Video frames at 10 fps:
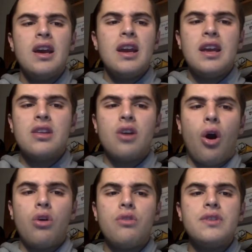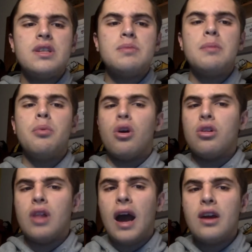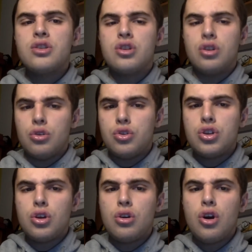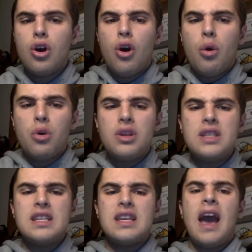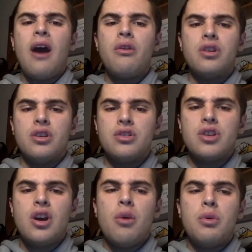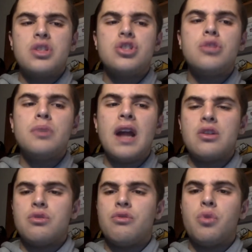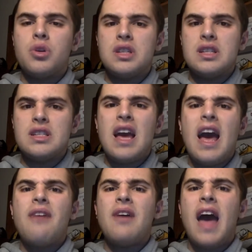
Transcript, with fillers: Either all of these people are liars or delusional, or these encounters with supernatural forces have